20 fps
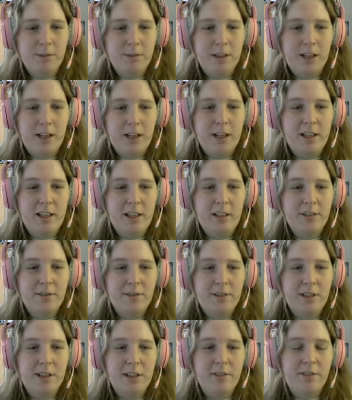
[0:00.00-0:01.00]
get enough
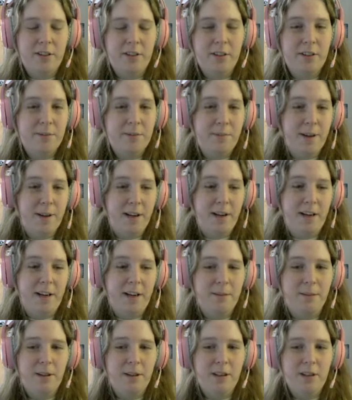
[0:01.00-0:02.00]
to level your companion
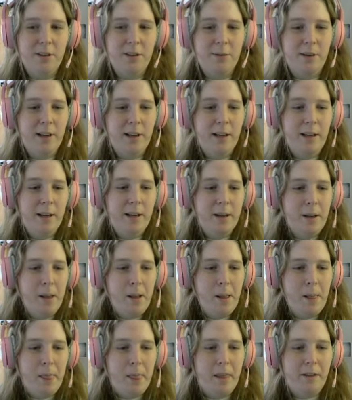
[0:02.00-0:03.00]
up all the way.
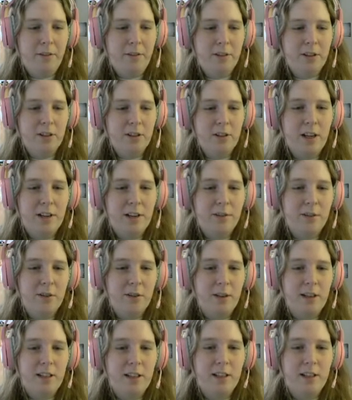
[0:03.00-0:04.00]
If you don't have
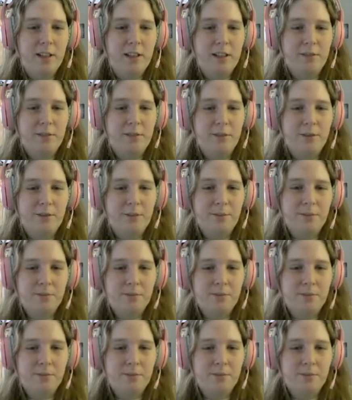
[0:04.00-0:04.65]
quite enough,